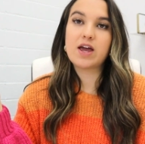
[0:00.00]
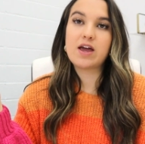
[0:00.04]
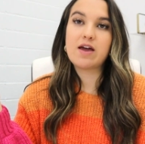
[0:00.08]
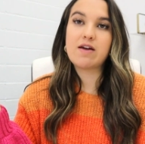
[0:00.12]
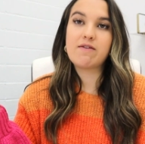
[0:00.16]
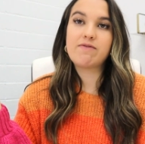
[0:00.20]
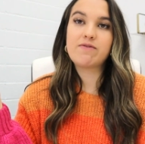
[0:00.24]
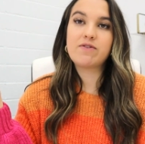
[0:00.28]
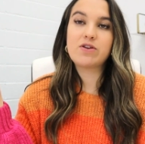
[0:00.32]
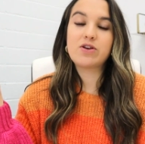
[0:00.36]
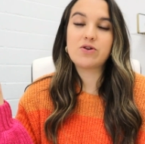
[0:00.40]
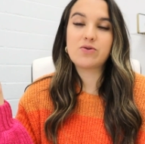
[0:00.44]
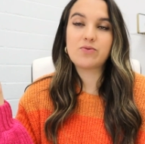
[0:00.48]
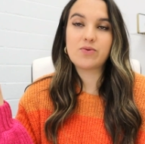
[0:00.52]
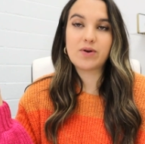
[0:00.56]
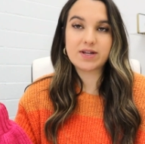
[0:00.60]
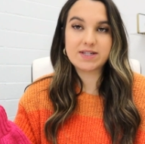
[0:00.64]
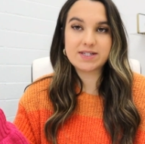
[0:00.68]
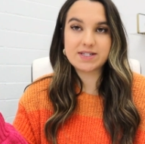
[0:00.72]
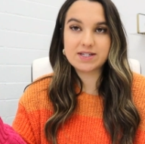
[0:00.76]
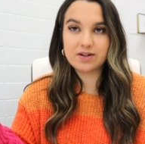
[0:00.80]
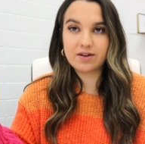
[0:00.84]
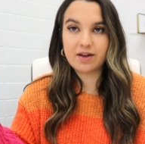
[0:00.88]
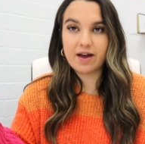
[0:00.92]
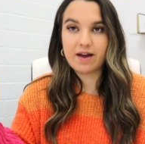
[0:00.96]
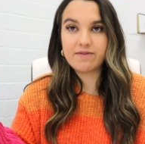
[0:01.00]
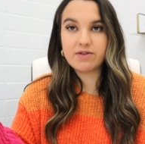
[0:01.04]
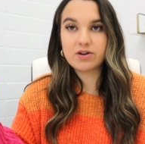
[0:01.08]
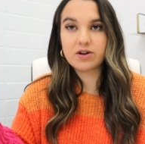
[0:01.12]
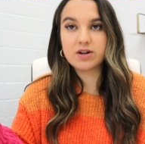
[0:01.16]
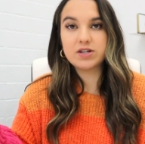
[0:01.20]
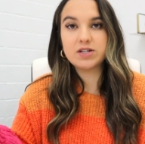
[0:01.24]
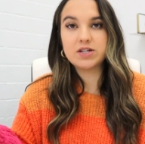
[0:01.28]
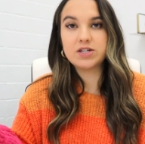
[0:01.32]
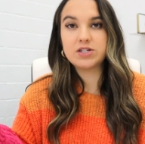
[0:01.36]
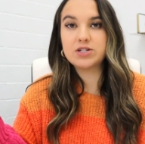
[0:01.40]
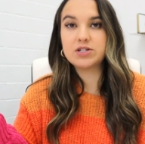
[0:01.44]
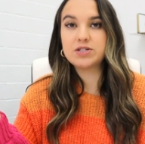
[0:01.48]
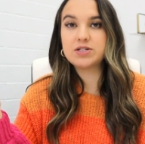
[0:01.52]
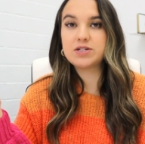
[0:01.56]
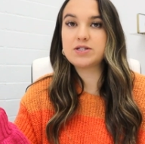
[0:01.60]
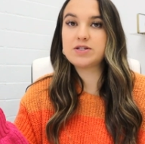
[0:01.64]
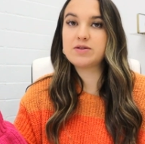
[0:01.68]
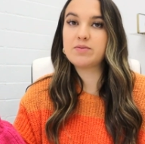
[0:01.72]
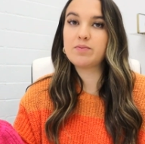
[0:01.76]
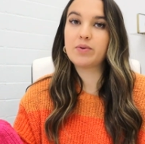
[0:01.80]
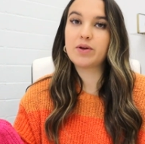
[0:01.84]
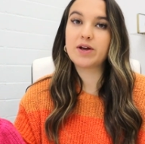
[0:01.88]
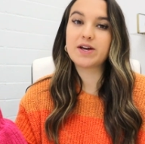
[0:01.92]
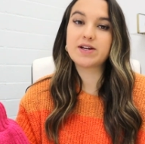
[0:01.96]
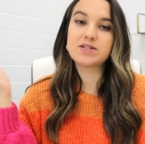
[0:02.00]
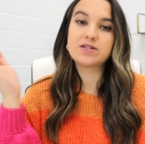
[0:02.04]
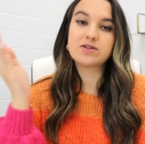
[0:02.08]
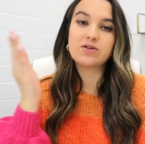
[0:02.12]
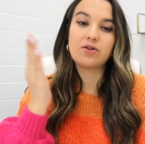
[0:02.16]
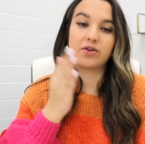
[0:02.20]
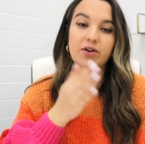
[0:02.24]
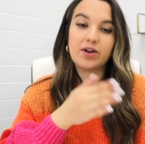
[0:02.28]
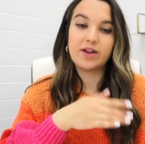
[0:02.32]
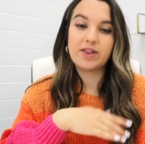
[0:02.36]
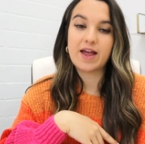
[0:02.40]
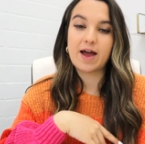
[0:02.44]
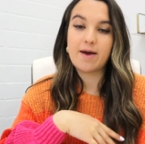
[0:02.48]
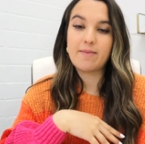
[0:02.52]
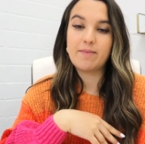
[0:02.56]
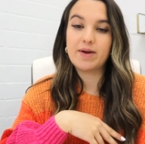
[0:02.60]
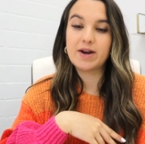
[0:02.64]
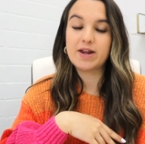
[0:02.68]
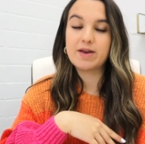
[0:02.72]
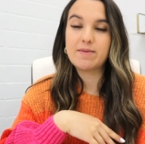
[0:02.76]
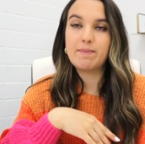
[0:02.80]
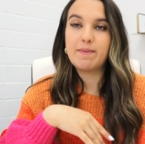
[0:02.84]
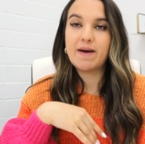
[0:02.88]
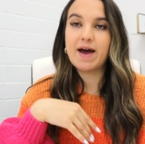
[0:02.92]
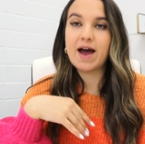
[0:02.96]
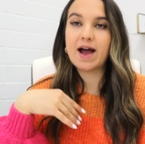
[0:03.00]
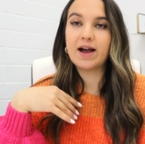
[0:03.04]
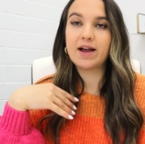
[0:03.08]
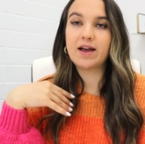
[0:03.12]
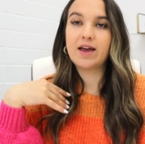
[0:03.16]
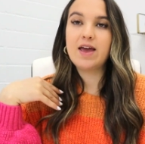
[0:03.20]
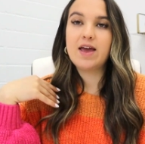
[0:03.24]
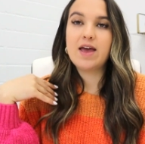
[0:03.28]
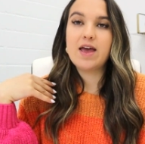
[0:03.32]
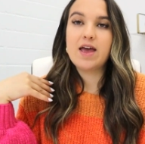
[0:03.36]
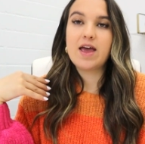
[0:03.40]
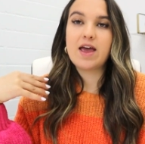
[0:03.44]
If you still have your contingencies in place, you'll get that money back.